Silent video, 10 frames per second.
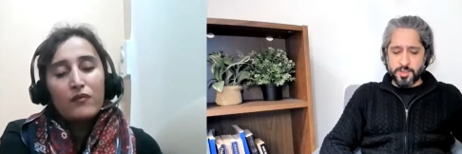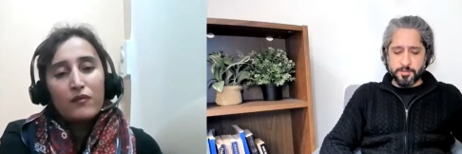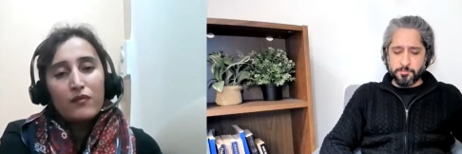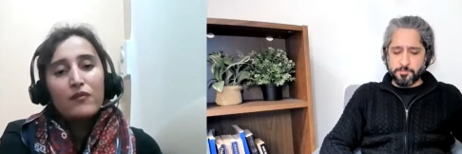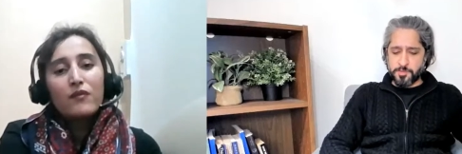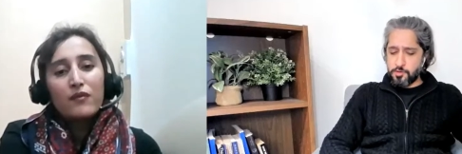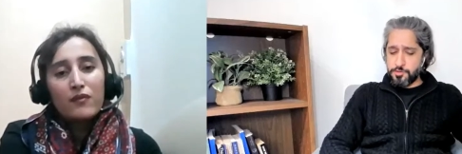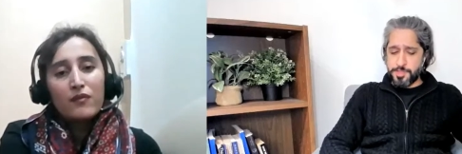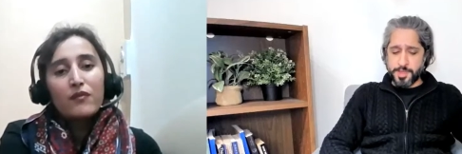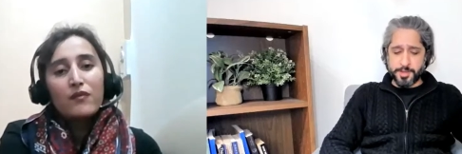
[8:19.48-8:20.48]
Speaker 1: that
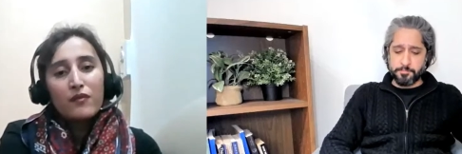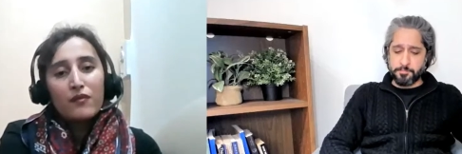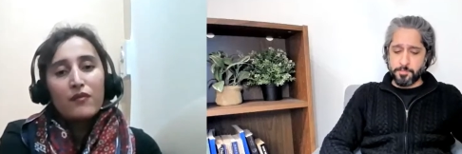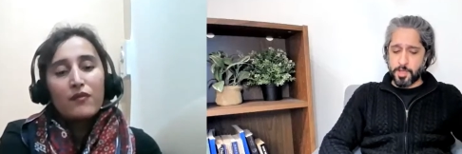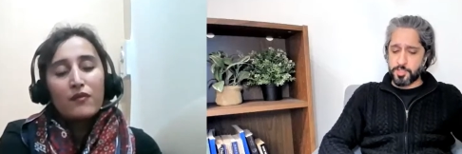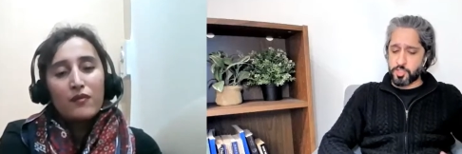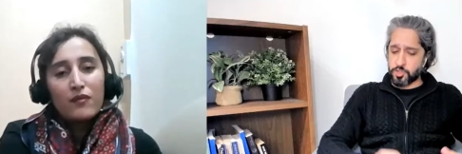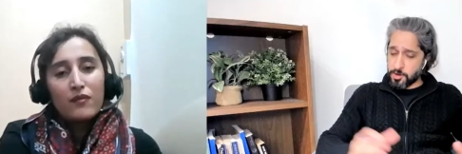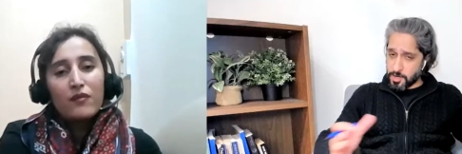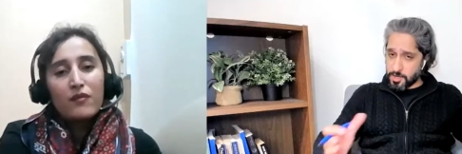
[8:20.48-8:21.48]
view that uh,
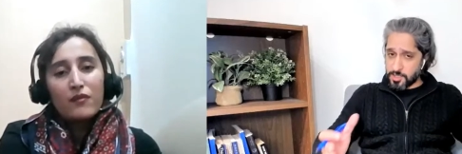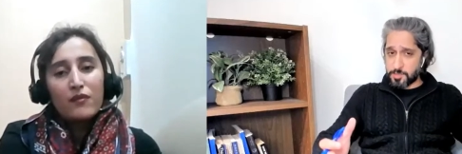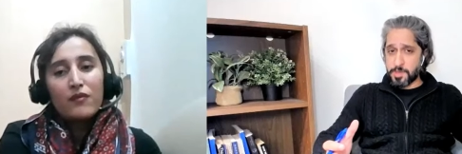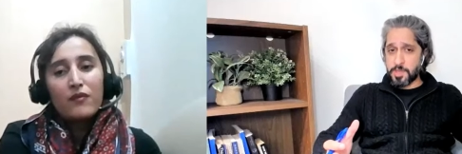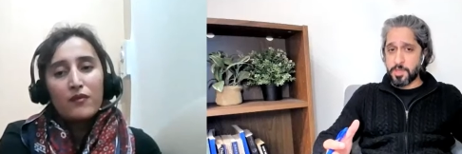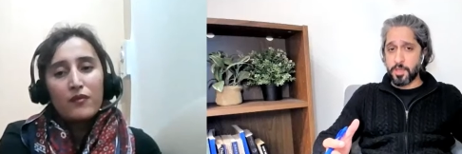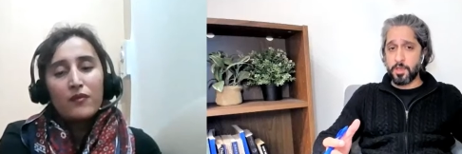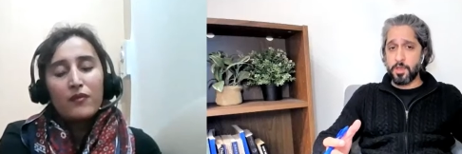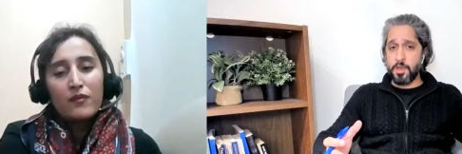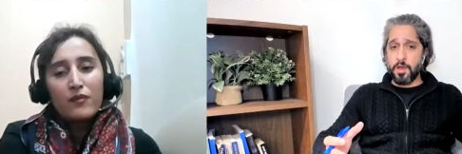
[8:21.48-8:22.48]
historically
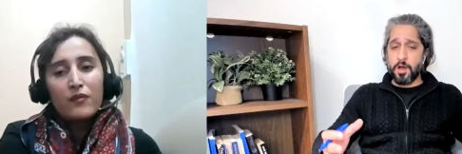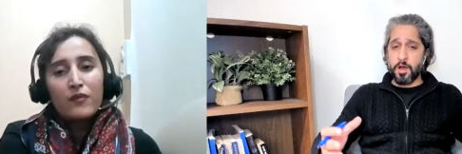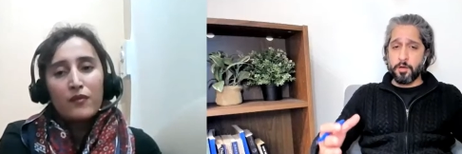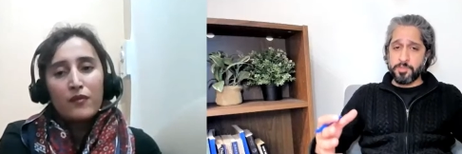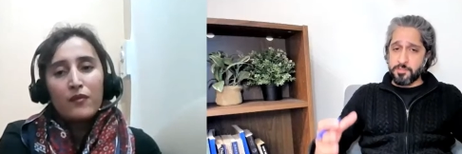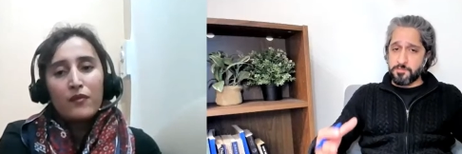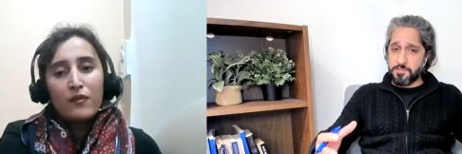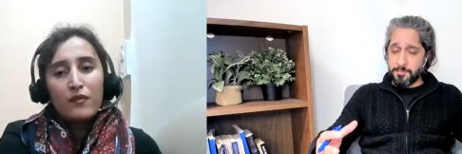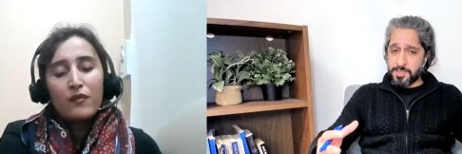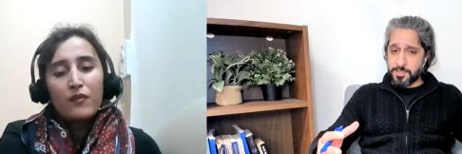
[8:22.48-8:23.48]
speaking uh, within
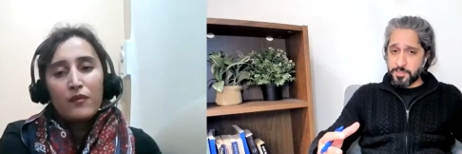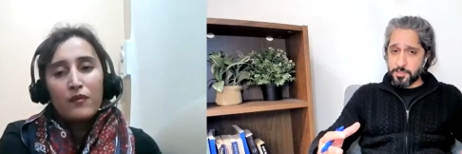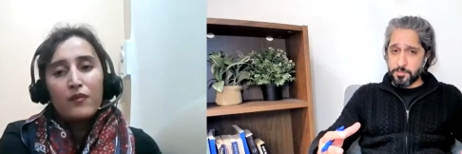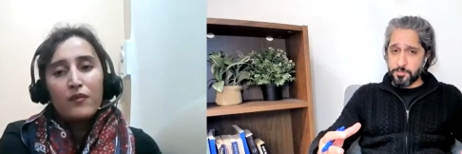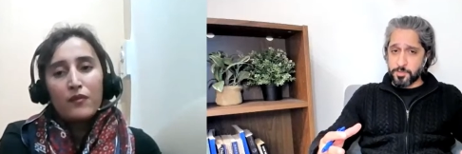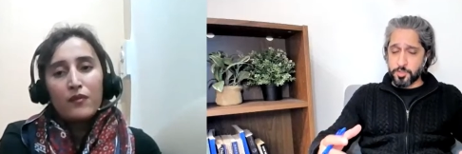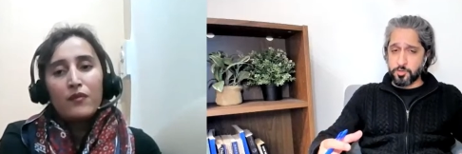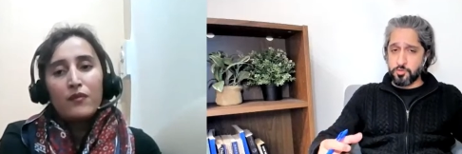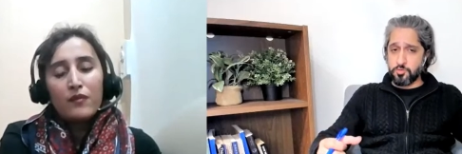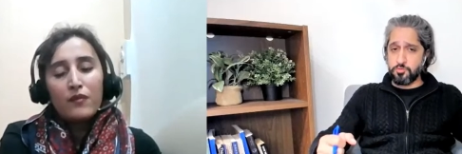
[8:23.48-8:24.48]
family systems
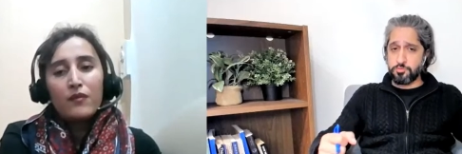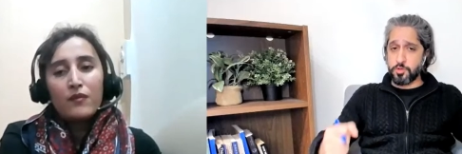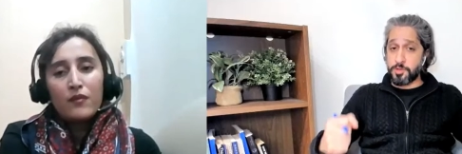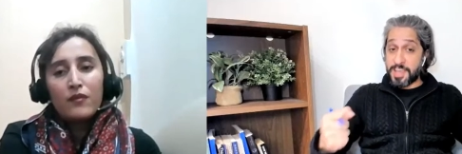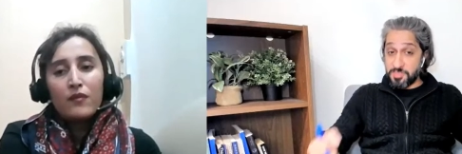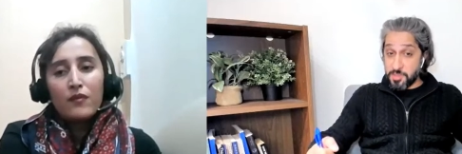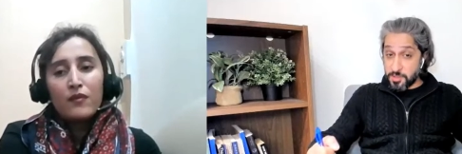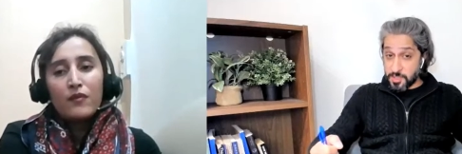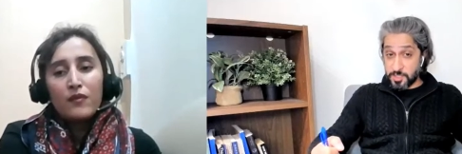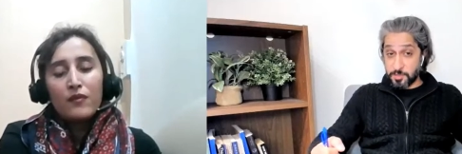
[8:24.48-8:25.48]
to to get their
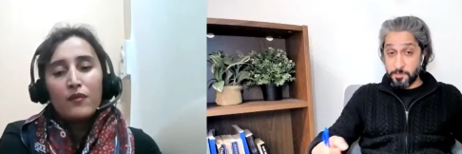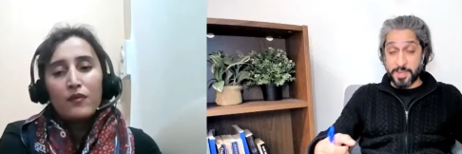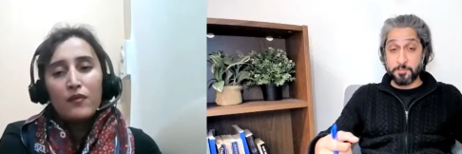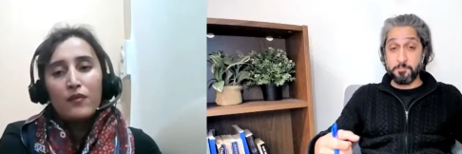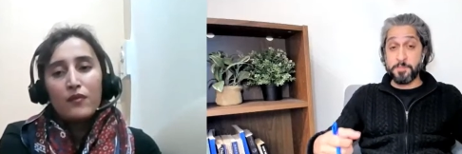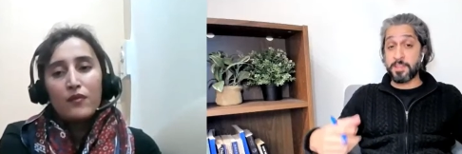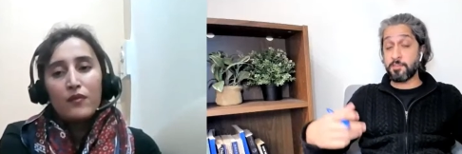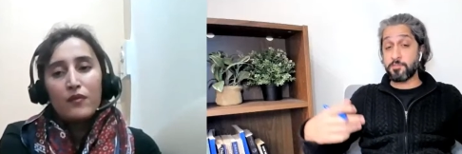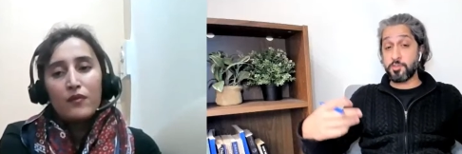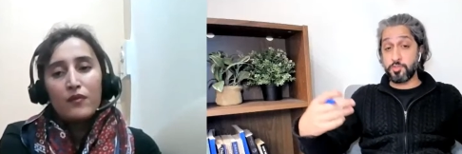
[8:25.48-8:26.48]
needs met men
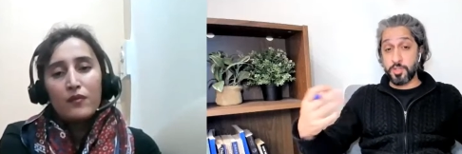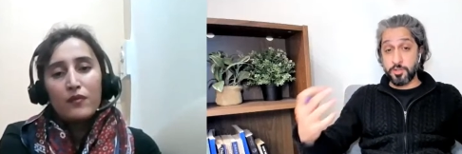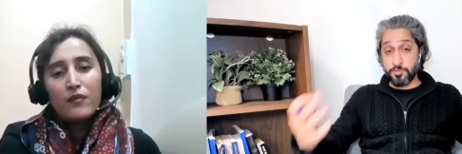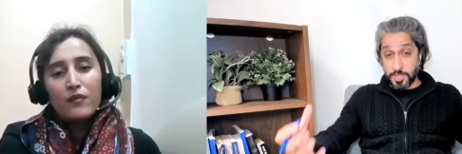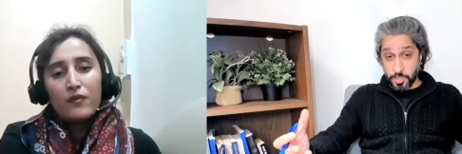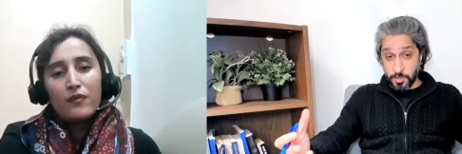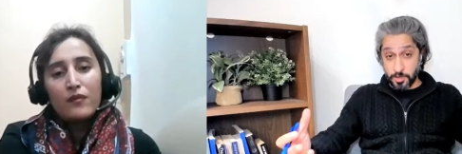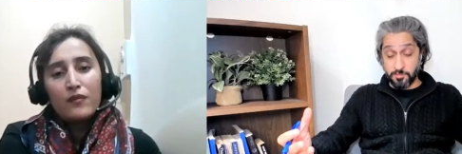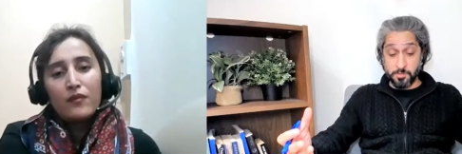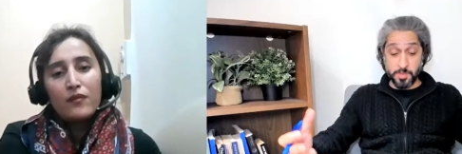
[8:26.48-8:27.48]
have used aggression
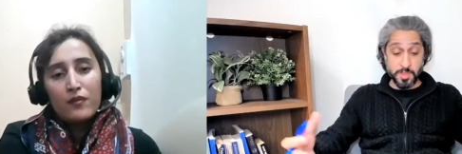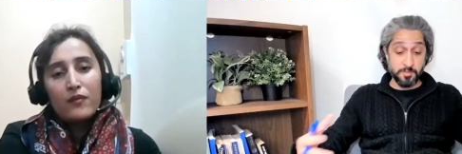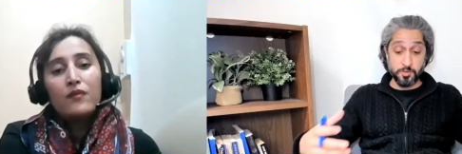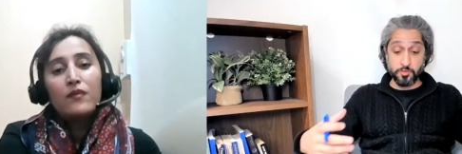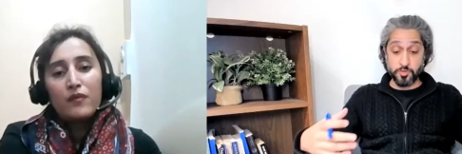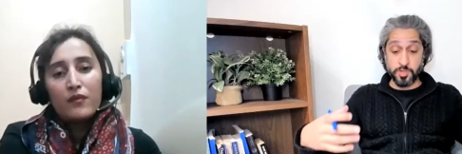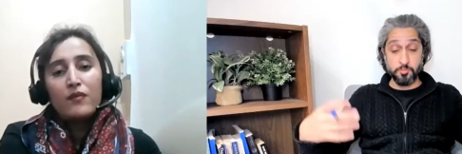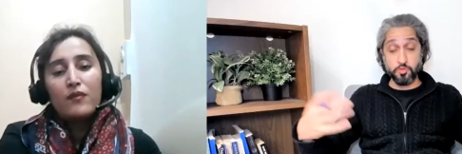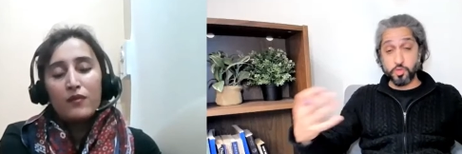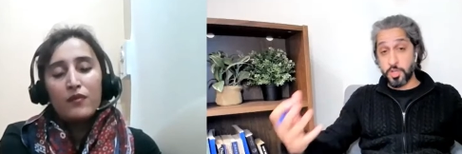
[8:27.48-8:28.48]
and women have used
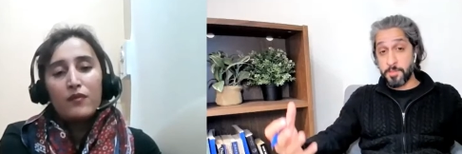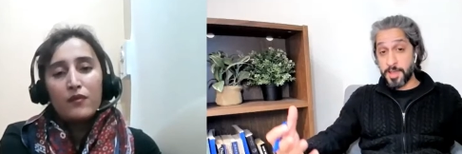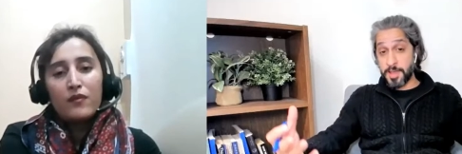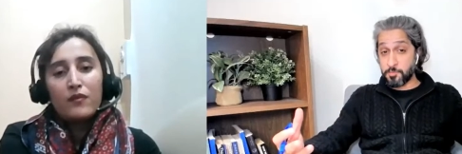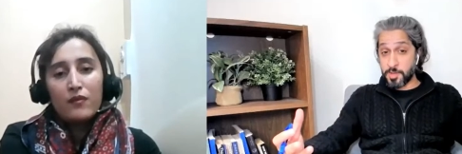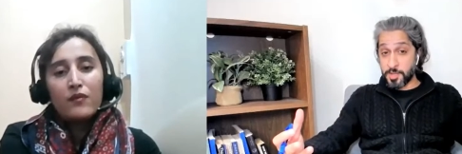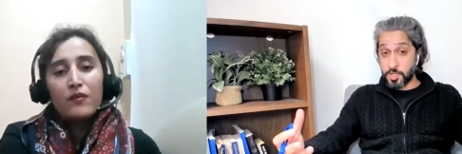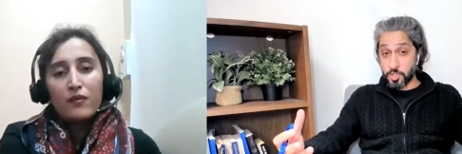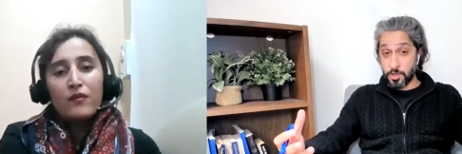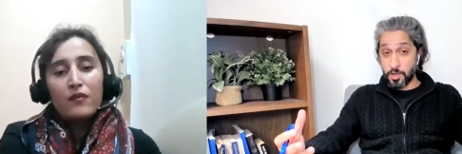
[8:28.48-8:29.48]
emotional
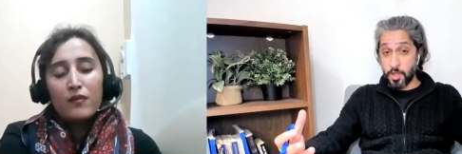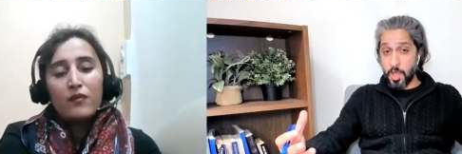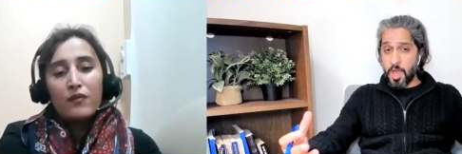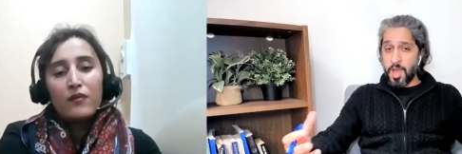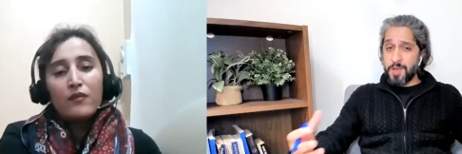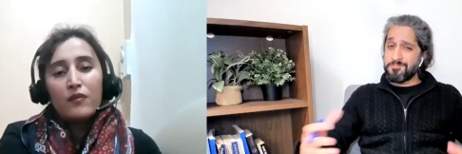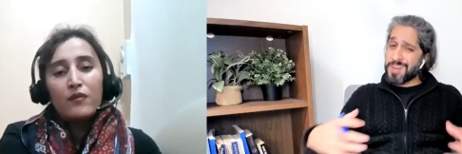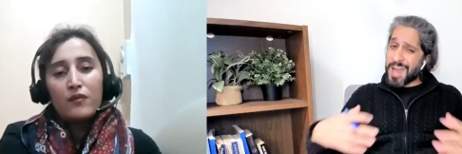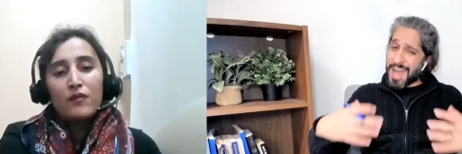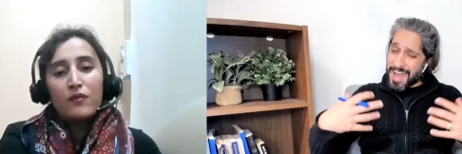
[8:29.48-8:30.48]
manipulation
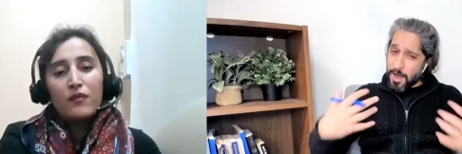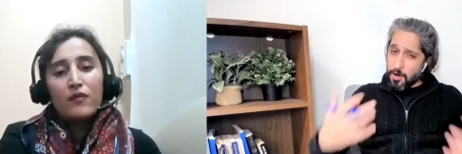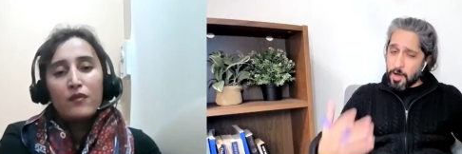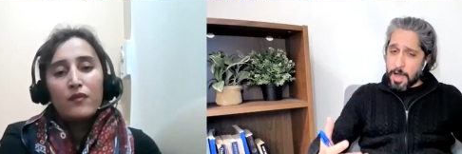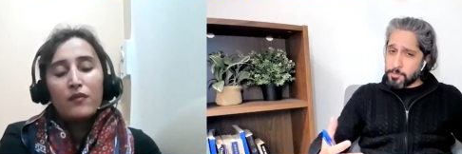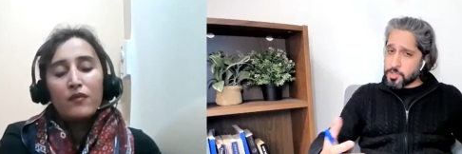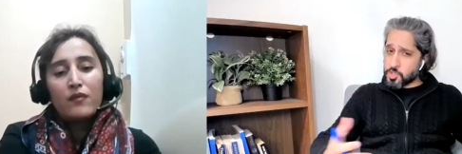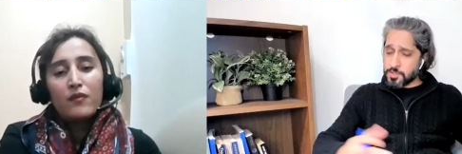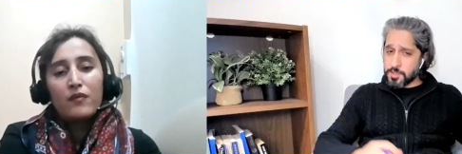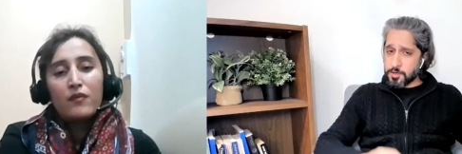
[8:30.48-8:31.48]
how how much
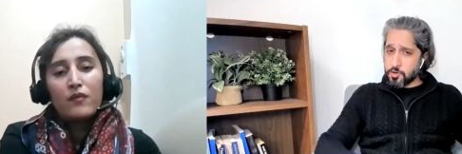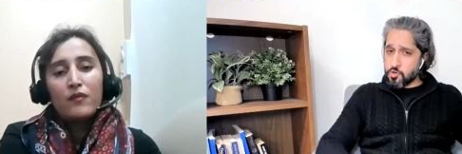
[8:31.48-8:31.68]
does that